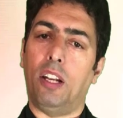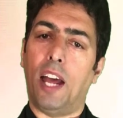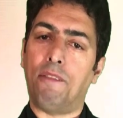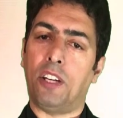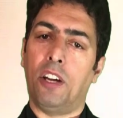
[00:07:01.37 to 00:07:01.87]
the
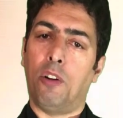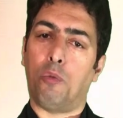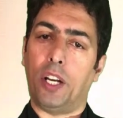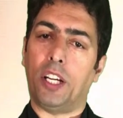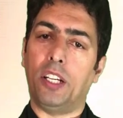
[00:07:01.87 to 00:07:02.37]
left
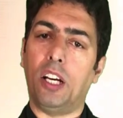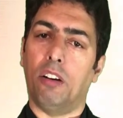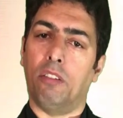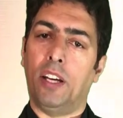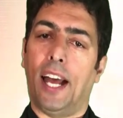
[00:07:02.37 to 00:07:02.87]
phrenic
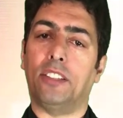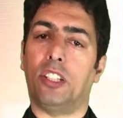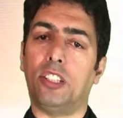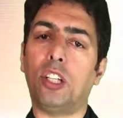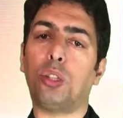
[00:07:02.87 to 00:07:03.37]
nerve, as
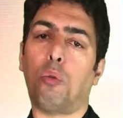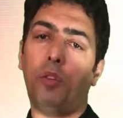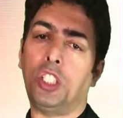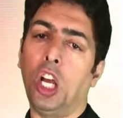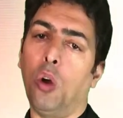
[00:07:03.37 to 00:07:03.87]
a result of
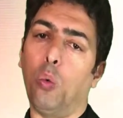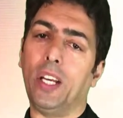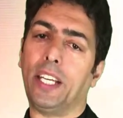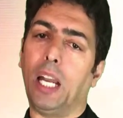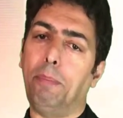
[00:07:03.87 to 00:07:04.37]
which
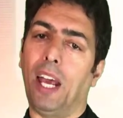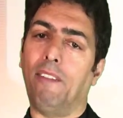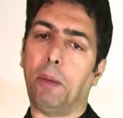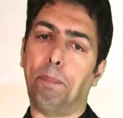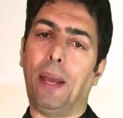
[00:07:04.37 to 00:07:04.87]
we can be
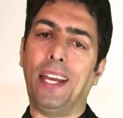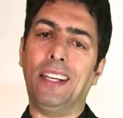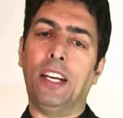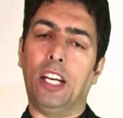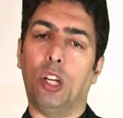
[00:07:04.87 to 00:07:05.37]
having
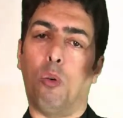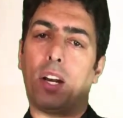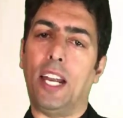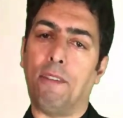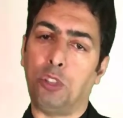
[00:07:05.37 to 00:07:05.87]
pain in
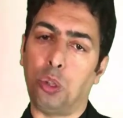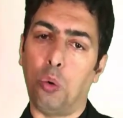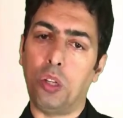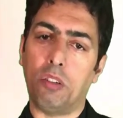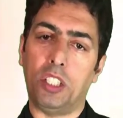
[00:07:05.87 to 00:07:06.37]
our left
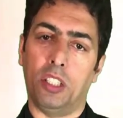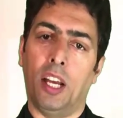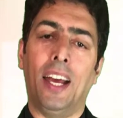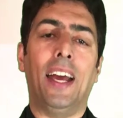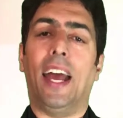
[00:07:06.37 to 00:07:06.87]
shoulder
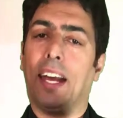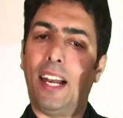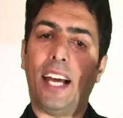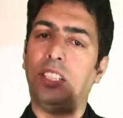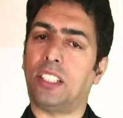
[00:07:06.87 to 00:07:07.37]
region, a
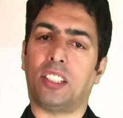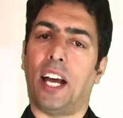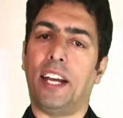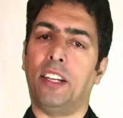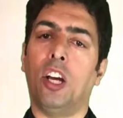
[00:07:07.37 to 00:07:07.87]
classic
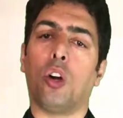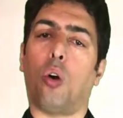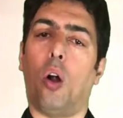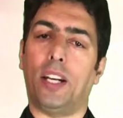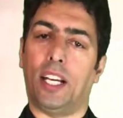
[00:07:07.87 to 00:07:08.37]
sign
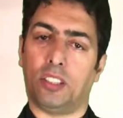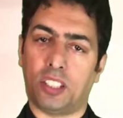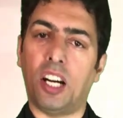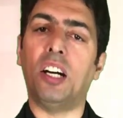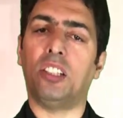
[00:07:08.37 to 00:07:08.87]
called as
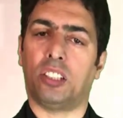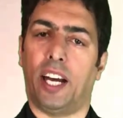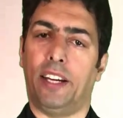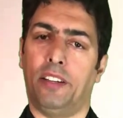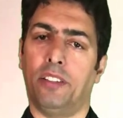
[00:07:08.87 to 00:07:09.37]
Kerr
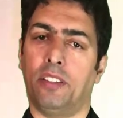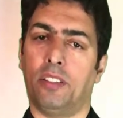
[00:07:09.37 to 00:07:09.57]
sign.